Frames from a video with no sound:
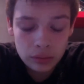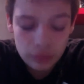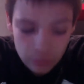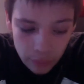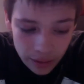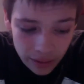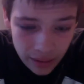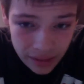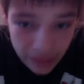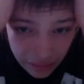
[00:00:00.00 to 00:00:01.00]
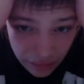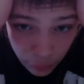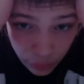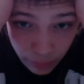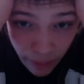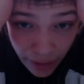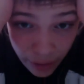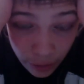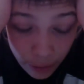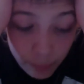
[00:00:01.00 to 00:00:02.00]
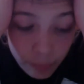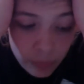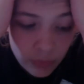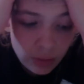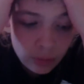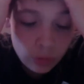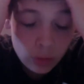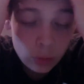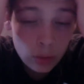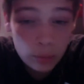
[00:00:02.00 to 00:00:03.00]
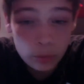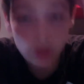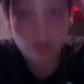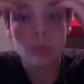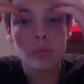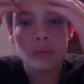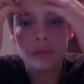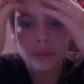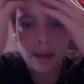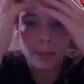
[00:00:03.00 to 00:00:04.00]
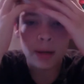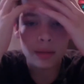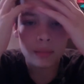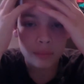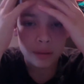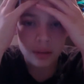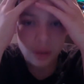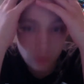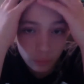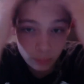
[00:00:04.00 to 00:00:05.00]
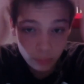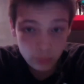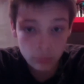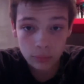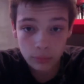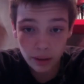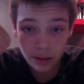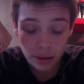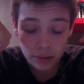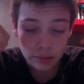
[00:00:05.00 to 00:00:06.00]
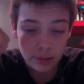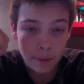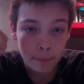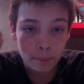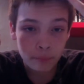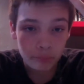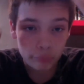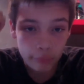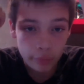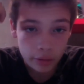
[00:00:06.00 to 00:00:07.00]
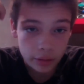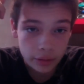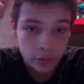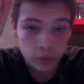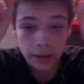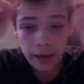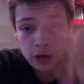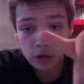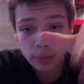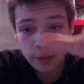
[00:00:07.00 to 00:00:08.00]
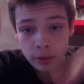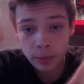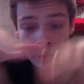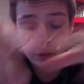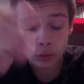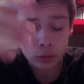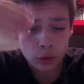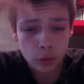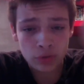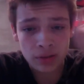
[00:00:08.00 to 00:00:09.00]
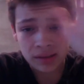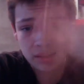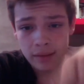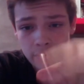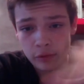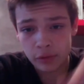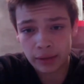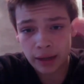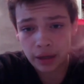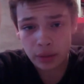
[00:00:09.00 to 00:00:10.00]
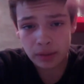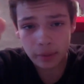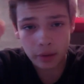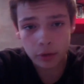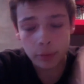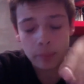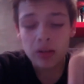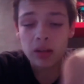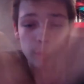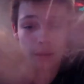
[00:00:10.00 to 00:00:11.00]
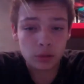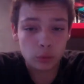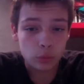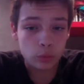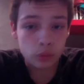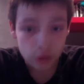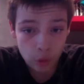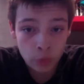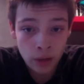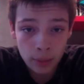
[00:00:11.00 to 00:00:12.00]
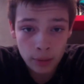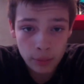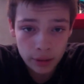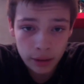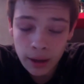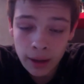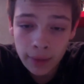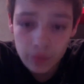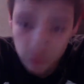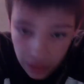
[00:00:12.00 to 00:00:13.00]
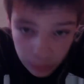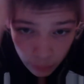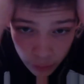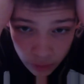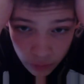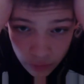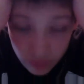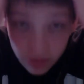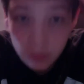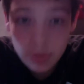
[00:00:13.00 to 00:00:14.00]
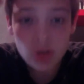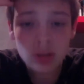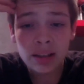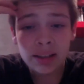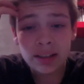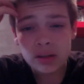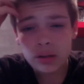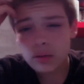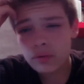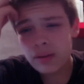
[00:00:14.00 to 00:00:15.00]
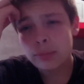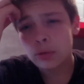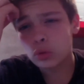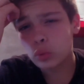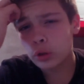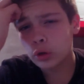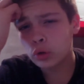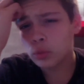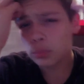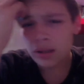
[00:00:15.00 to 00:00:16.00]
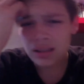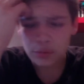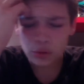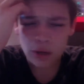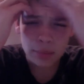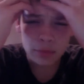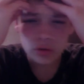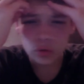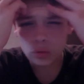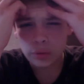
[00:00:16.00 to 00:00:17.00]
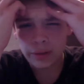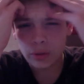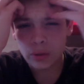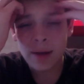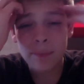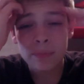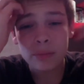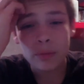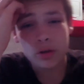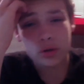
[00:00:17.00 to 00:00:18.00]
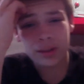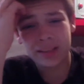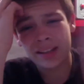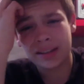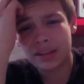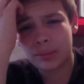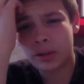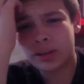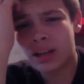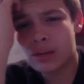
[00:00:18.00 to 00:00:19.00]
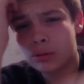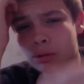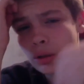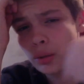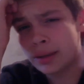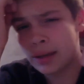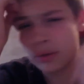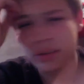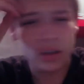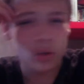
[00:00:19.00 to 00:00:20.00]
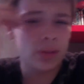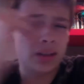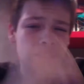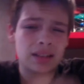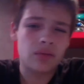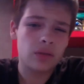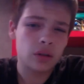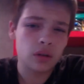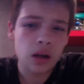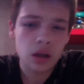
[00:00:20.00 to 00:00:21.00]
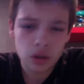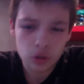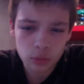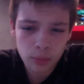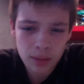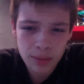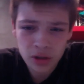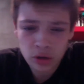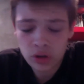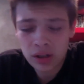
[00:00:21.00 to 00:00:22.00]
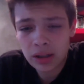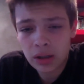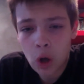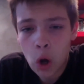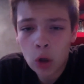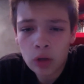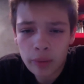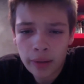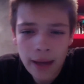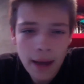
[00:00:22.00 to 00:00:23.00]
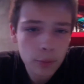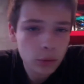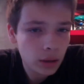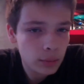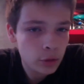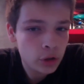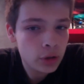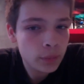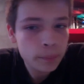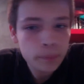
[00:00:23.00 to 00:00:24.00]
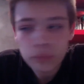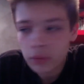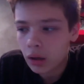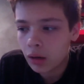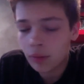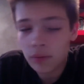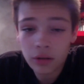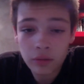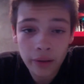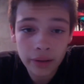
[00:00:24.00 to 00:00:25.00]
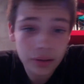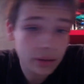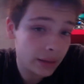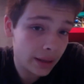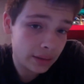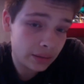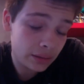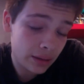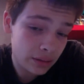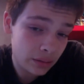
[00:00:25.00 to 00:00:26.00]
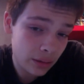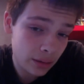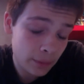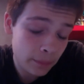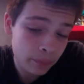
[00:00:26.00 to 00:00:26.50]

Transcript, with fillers: In my case, it does not really matter. I'm trying to go with the iPad mini though, in my case. But if you like Android better, probably want to go with the Nexus 7. If you like iOS better, probably going to want to go with the iPad mini. And that's pretty much it for this video. Make sure to like it, share it on Facebook, Twitter, Google+, Plus. subscribe to this YouTube channel. Make sure to hit that like button down below, and I'll see you in the next video. Goodbye, make sure to check out all of my Apple coverage of their event last yesterday.